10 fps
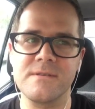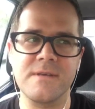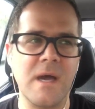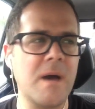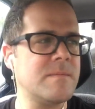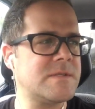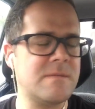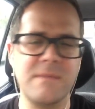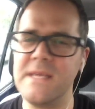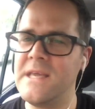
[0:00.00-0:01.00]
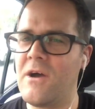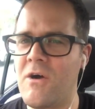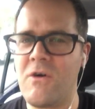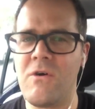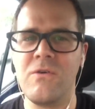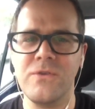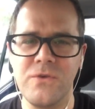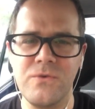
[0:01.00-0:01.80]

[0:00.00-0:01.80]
Come to me, all